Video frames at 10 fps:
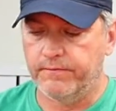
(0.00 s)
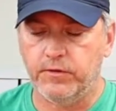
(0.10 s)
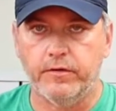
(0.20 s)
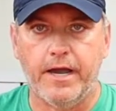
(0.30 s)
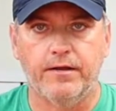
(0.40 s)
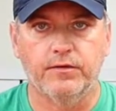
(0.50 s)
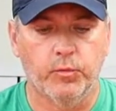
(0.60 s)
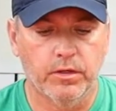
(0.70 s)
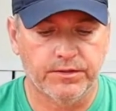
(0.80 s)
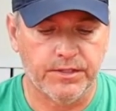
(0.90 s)
if you're out in the
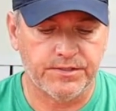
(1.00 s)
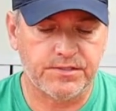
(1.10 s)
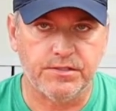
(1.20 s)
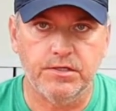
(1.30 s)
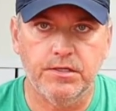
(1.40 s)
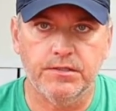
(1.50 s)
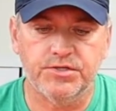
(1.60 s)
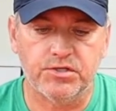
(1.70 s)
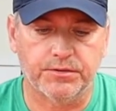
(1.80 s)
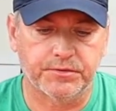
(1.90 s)
wilderness and you need to
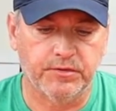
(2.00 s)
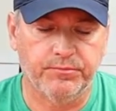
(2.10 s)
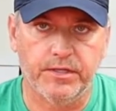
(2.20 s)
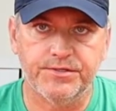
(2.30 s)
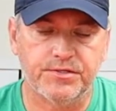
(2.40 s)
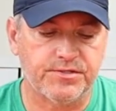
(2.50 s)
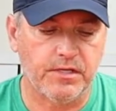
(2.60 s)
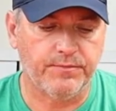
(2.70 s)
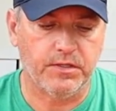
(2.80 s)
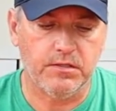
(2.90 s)
shelter in place or
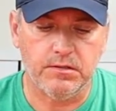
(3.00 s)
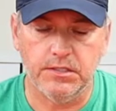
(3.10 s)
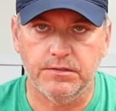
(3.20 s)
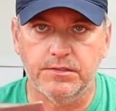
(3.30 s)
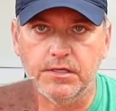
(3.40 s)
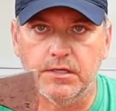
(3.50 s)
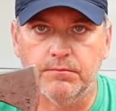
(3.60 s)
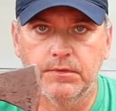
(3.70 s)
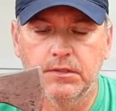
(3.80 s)
something. You need a